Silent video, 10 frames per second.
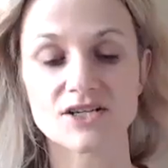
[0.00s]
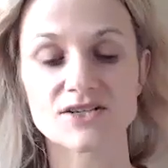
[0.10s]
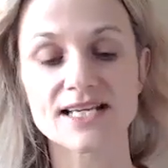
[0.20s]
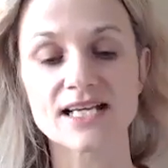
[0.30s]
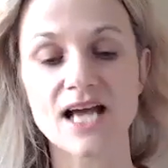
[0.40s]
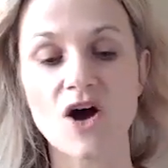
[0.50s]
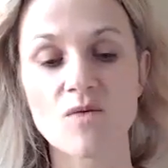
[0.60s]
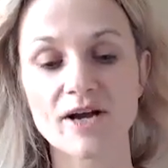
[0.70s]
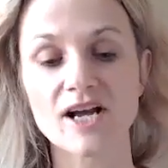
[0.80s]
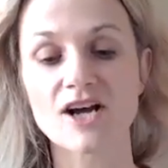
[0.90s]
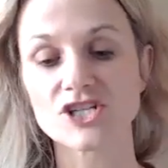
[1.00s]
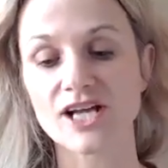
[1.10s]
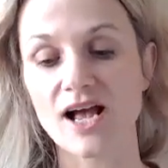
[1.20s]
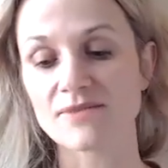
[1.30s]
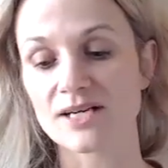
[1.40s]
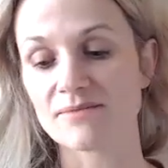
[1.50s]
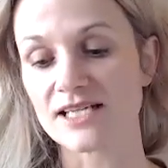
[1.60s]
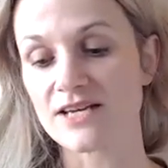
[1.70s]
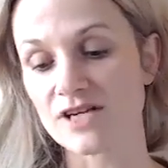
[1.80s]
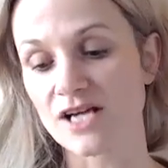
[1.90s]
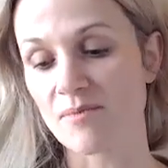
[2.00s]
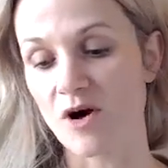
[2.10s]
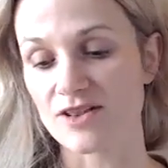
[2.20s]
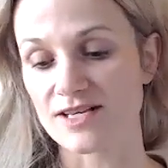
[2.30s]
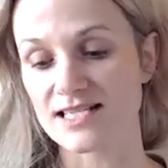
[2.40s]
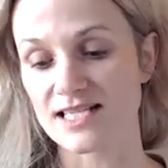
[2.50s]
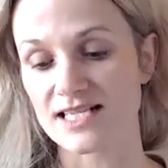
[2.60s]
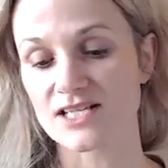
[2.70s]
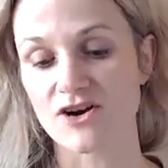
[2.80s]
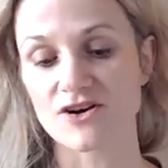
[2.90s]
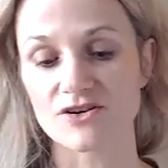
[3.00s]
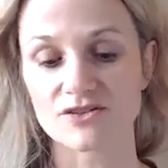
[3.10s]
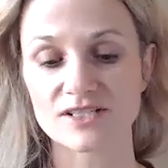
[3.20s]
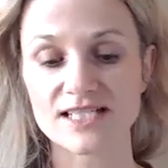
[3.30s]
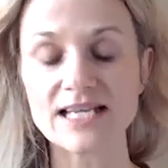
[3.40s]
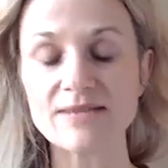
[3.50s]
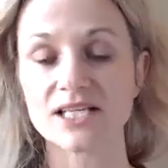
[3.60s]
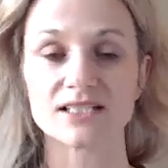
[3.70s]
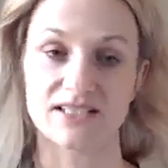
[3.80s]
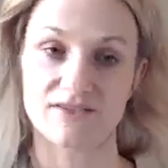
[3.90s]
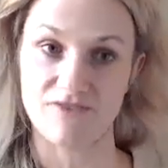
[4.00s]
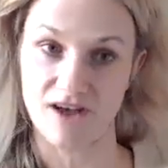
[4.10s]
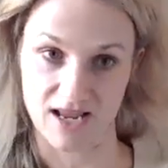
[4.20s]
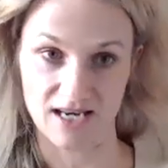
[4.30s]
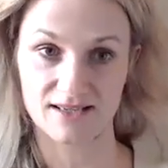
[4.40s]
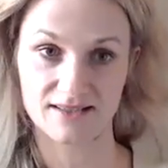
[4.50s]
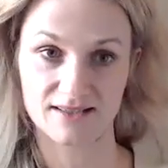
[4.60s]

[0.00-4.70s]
It's like, oh my gosh, like I'm going to be giving up all these things that are seemingly fun.